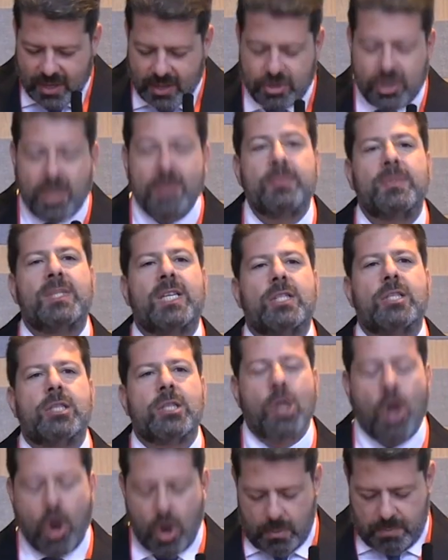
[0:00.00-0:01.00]
James has
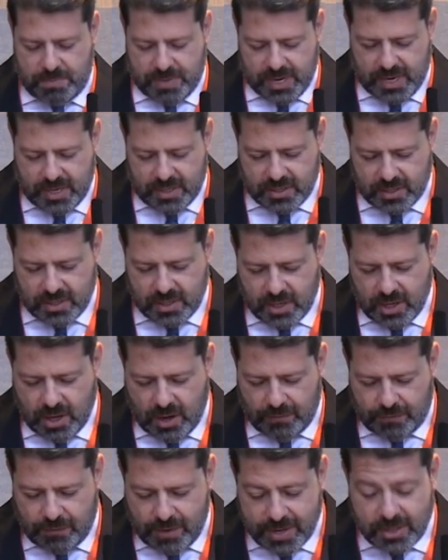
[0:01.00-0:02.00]
long been
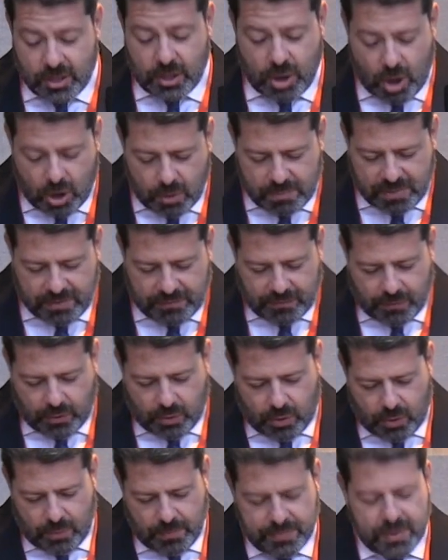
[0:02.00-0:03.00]
a friend, long
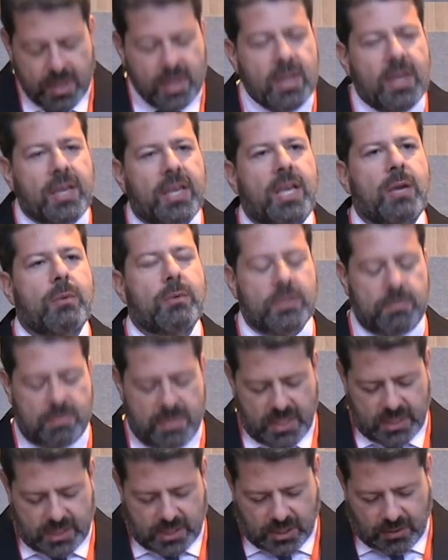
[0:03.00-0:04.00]
before he was
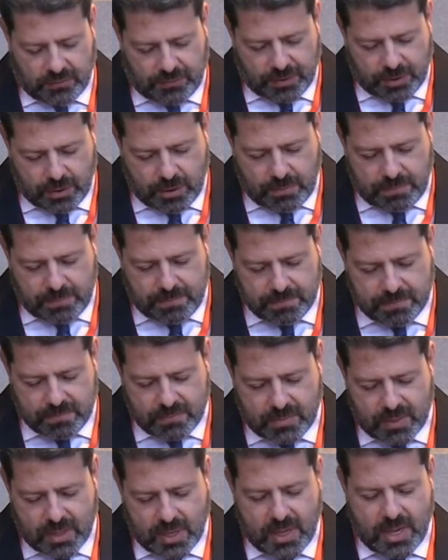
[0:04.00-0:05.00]
Minister for Europe.
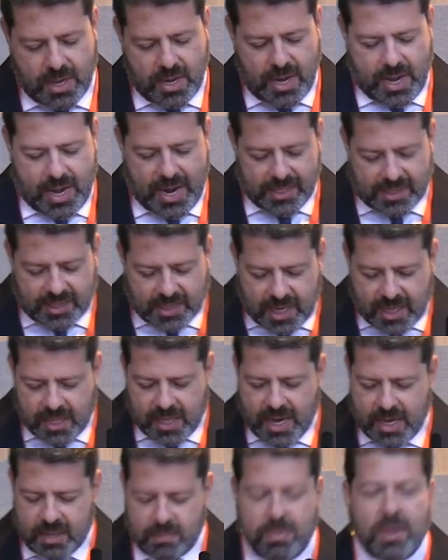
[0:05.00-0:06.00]
I say
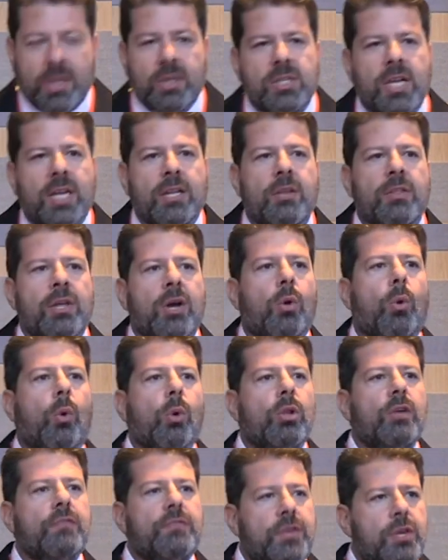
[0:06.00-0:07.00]
that because I know that
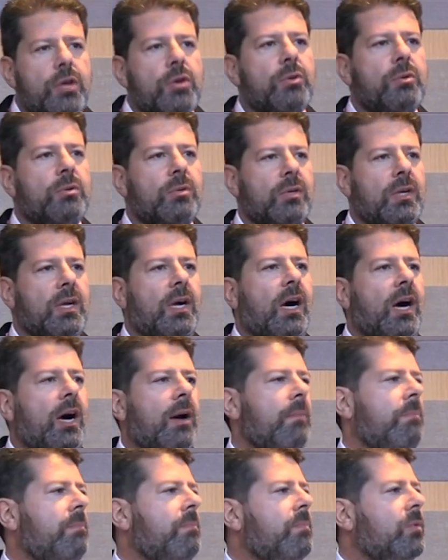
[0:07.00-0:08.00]
all of you
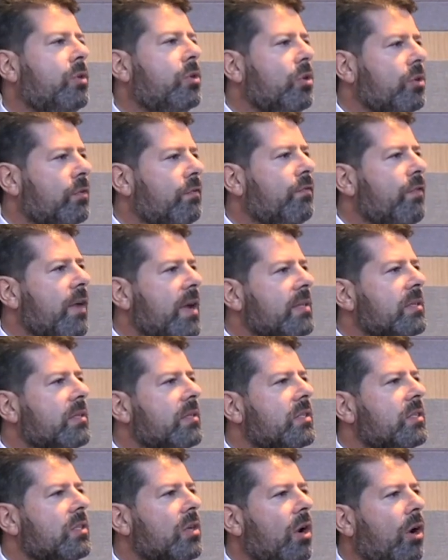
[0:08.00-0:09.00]
are good
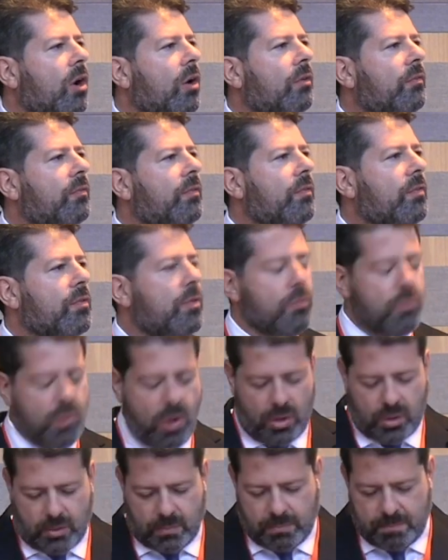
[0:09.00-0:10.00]
friends of The
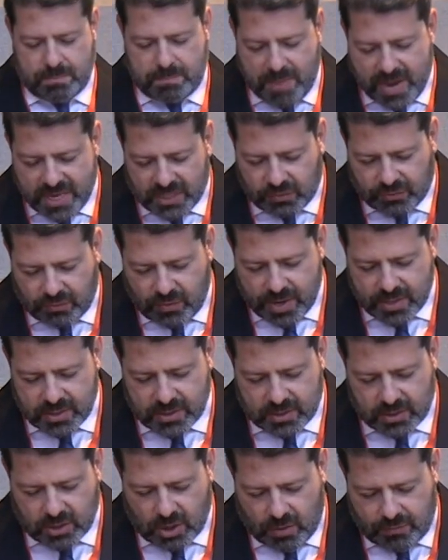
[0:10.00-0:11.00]
Rock, best
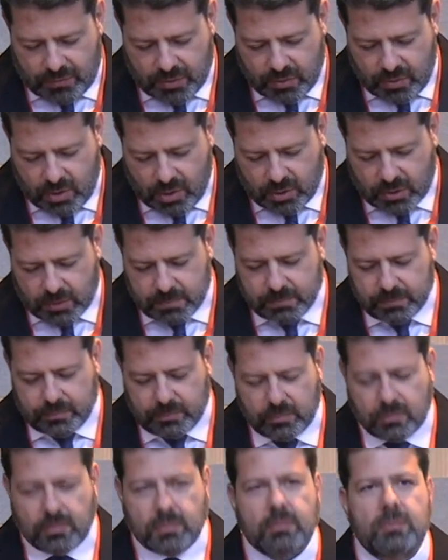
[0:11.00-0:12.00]
friends of The Rock.
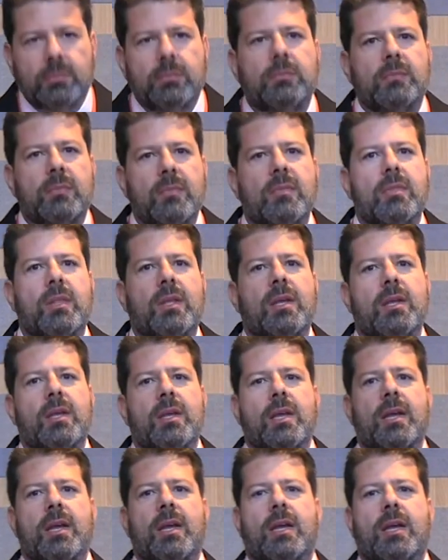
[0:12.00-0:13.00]

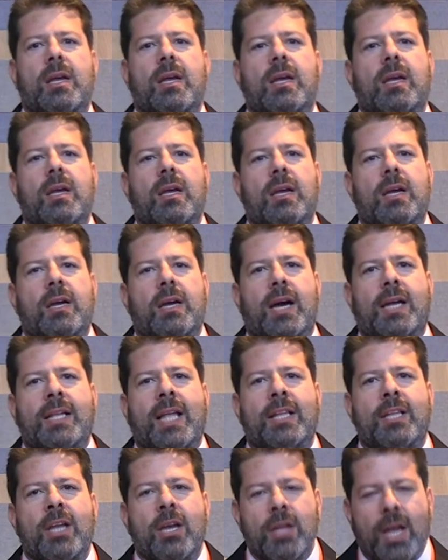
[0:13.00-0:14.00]
And
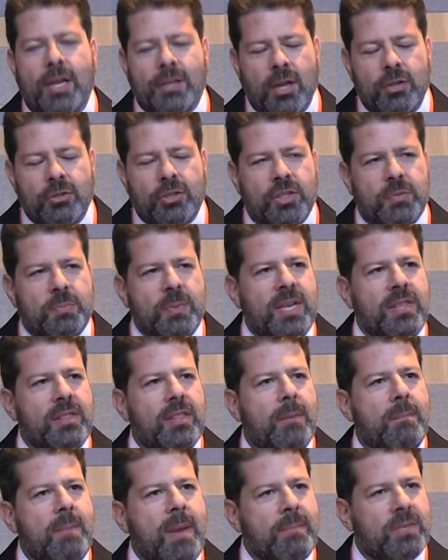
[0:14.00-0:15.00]
I don't just mean
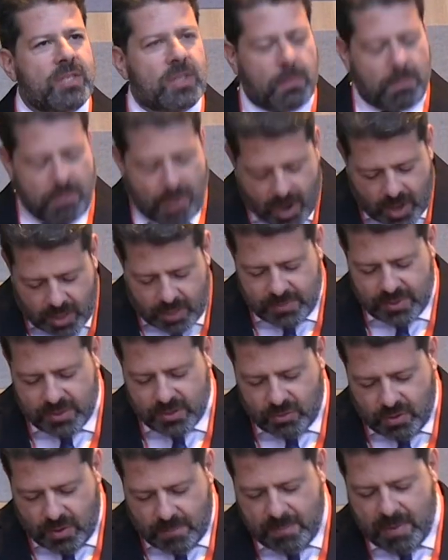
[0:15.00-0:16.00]
the members of Parliament
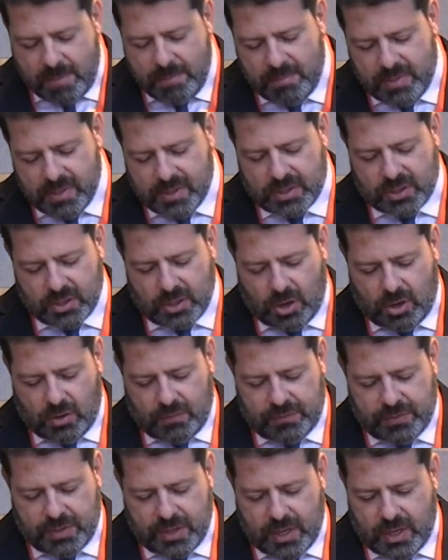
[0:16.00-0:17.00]
who are members
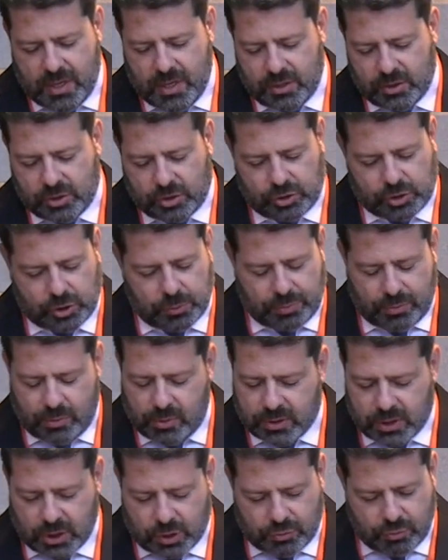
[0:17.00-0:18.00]
of the
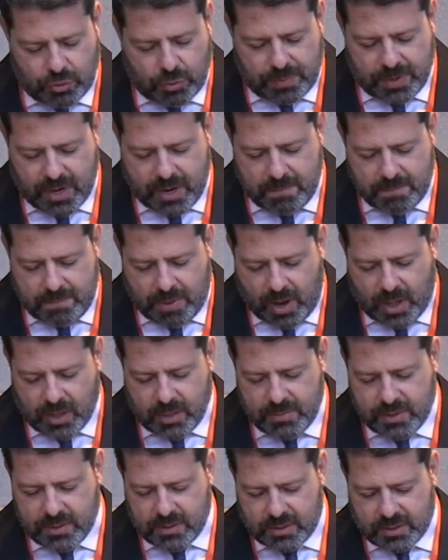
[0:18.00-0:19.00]
Gibraltar group in
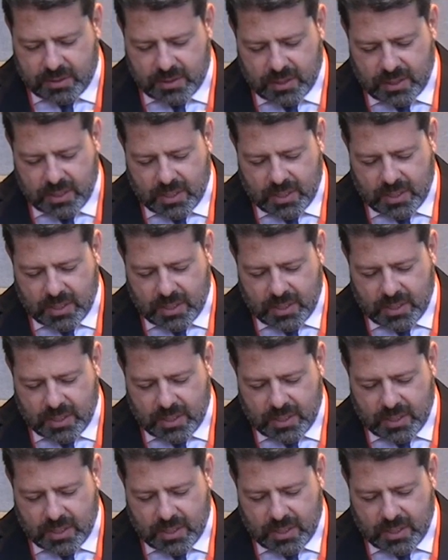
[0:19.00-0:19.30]
Parliament.